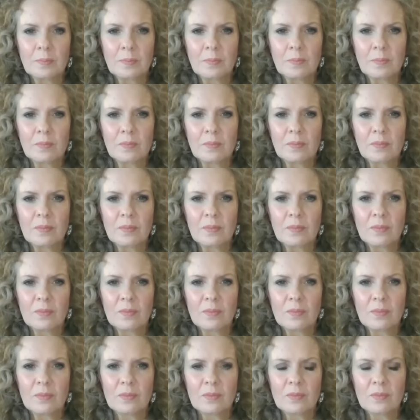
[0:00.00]

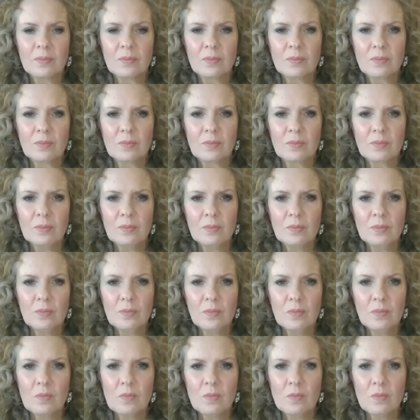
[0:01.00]

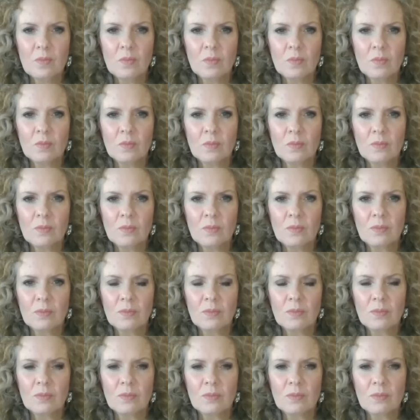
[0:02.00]

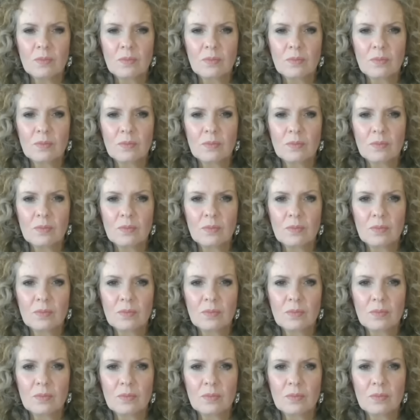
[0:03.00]
No words are spoken by the person on screen.